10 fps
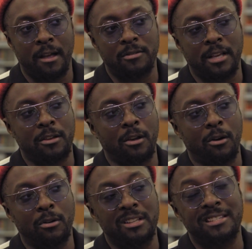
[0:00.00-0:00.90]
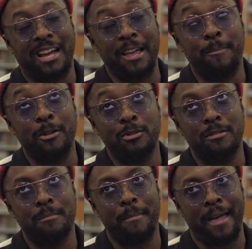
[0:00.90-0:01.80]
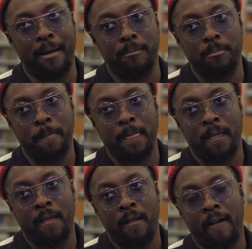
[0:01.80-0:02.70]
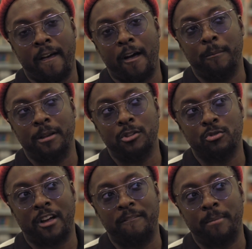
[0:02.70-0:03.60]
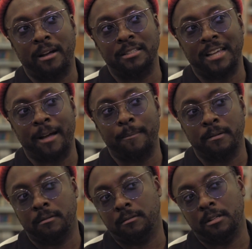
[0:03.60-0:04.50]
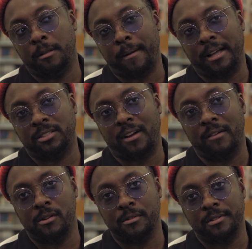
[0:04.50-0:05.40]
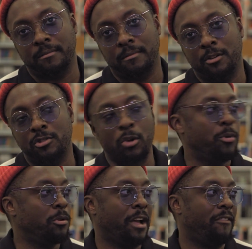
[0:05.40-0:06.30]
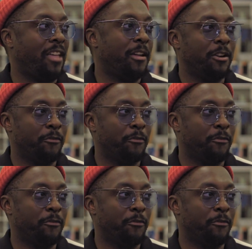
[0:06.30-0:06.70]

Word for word: I was like, yo, type into the map how many drive-bys happened in the past five years. He was like, we don't have that